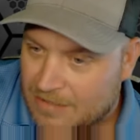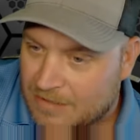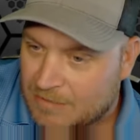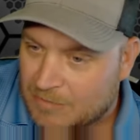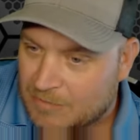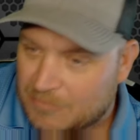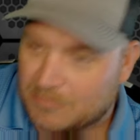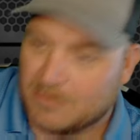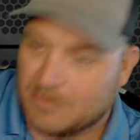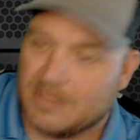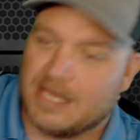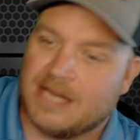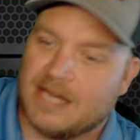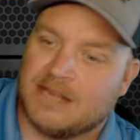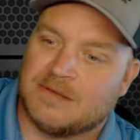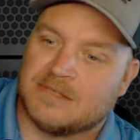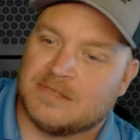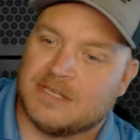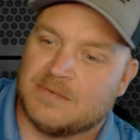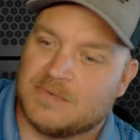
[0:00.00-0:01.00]
Before that, he
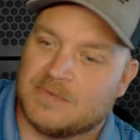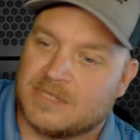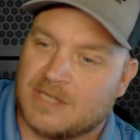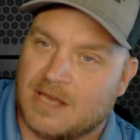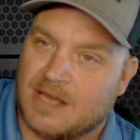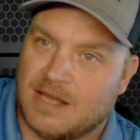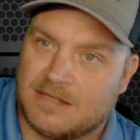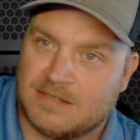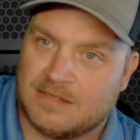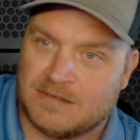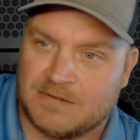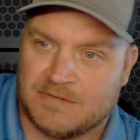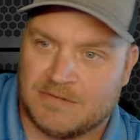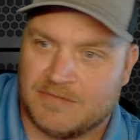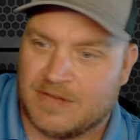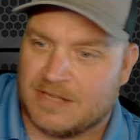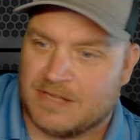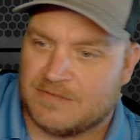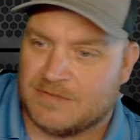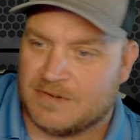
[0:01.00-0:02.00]
was at Wisconsin, or
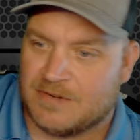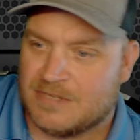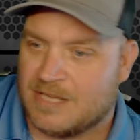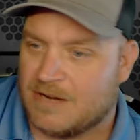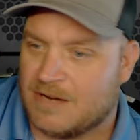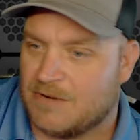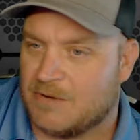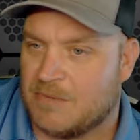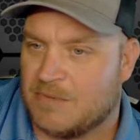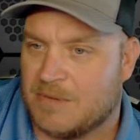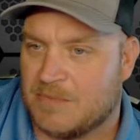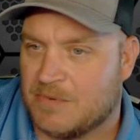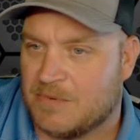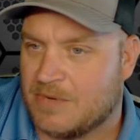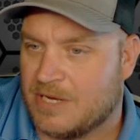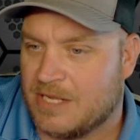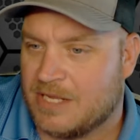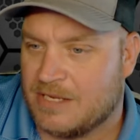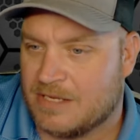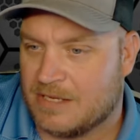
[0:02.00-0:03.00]
vice versa. I don't remember what
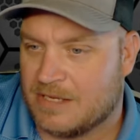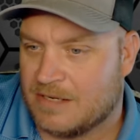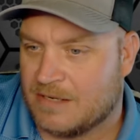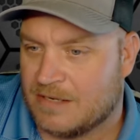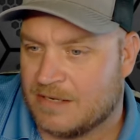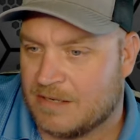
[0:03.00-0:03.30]
he did.